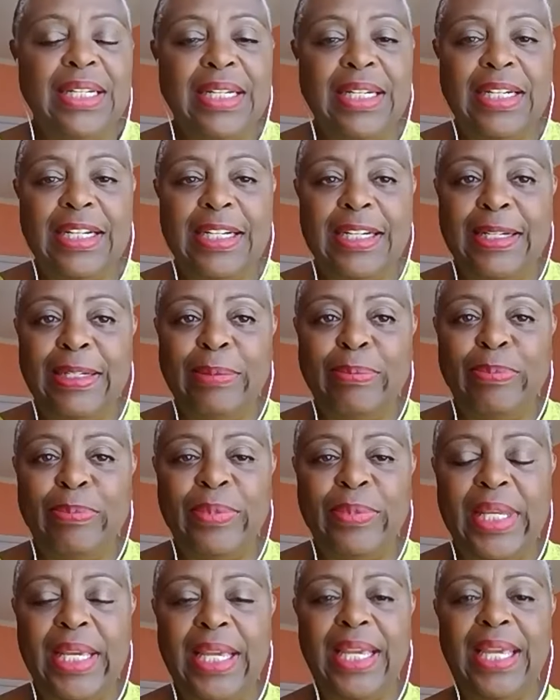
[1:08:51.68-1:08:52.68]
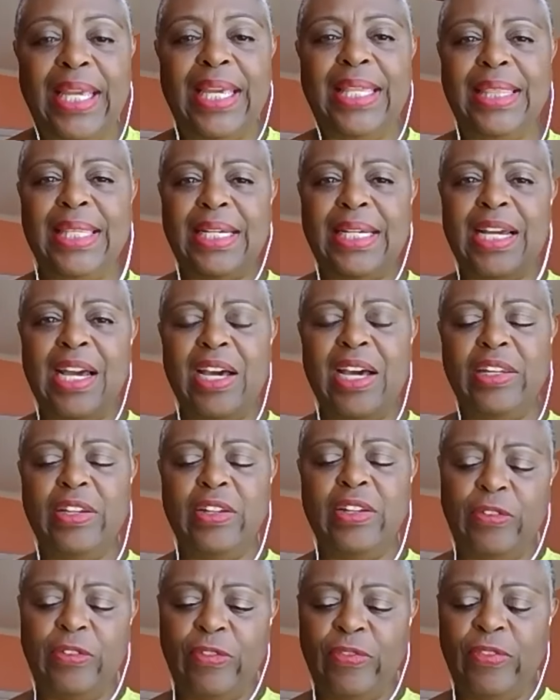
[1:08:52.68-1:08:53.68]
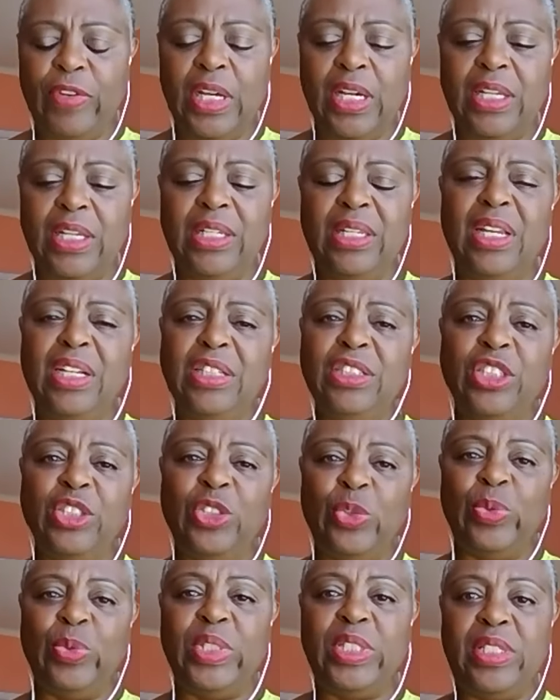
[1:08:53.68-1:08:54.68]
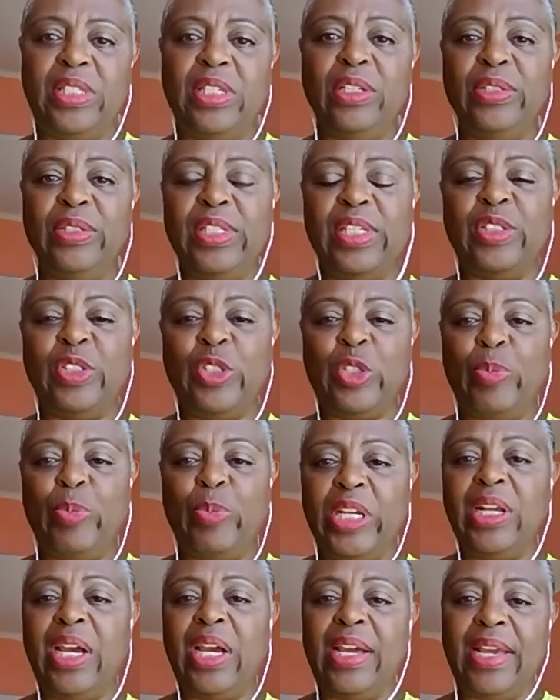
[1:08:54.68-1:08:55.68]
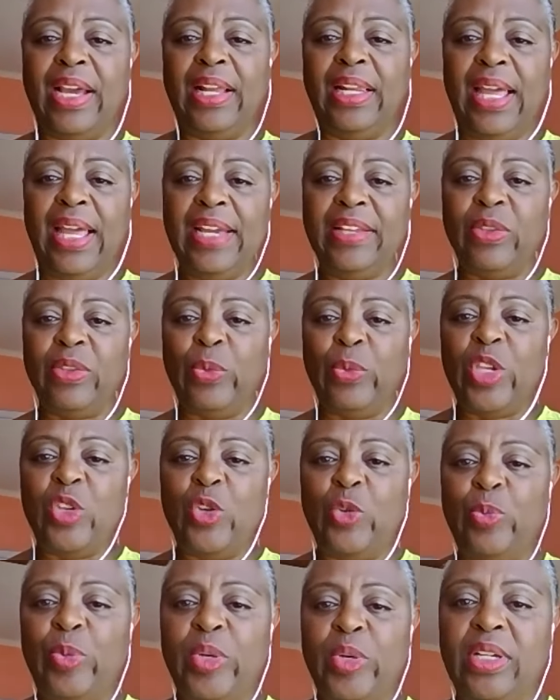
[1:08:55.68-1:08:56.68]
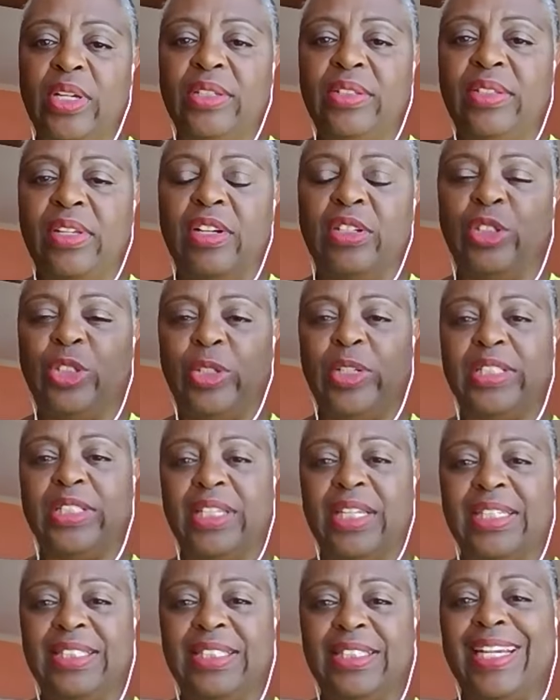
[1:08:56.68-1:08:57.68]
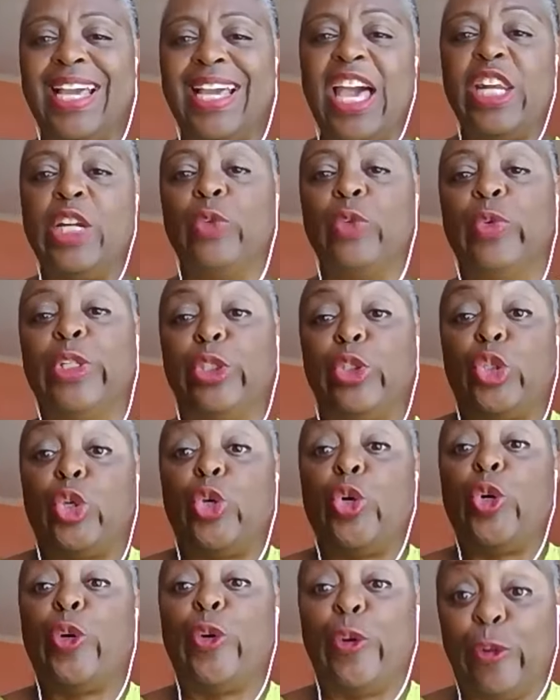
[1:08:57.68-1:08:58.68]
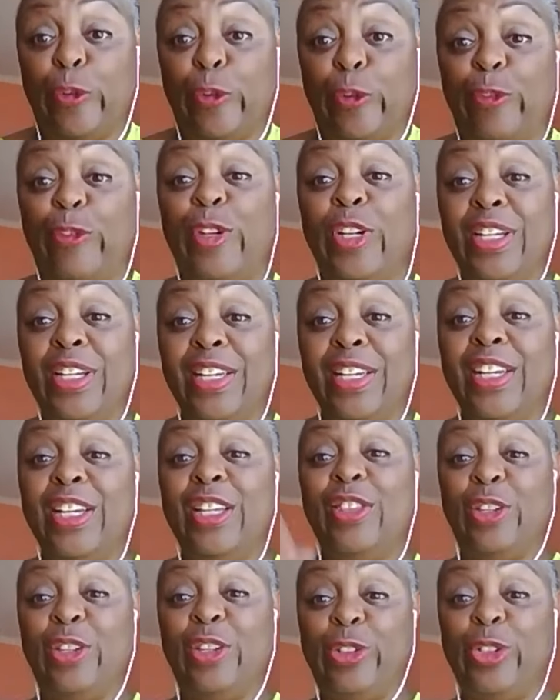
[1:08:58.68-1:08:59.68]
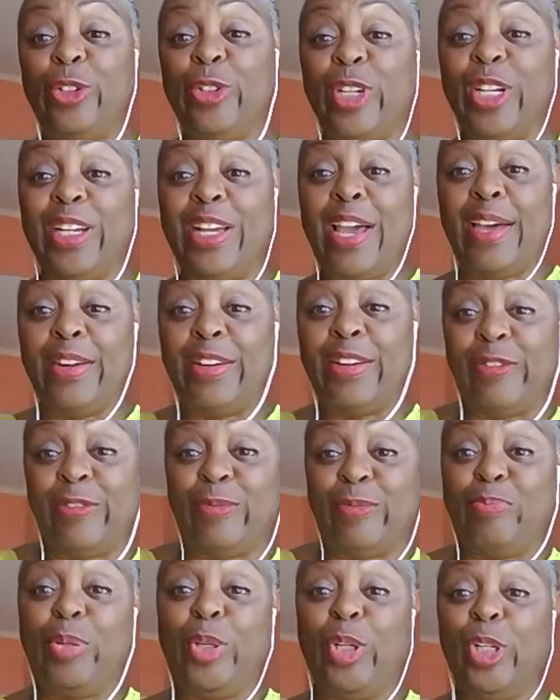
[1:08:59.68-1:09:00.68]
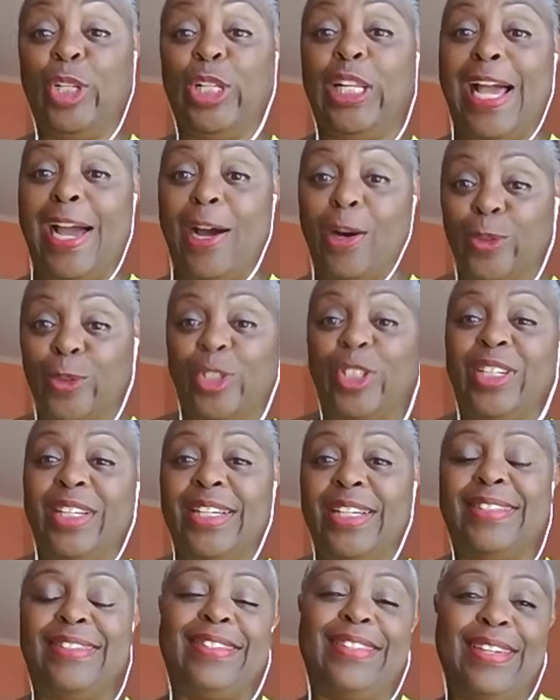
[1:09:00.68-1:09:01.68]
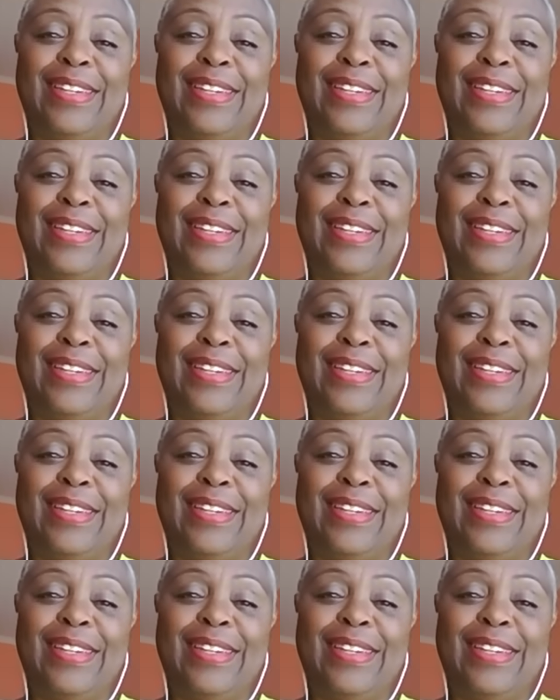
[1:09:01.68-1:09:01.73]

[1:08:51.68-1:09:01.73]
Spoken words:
And the kind of, not just resilience, but I like the way you put it, Sandra, it's a kind of reserve that you can kind of pull out as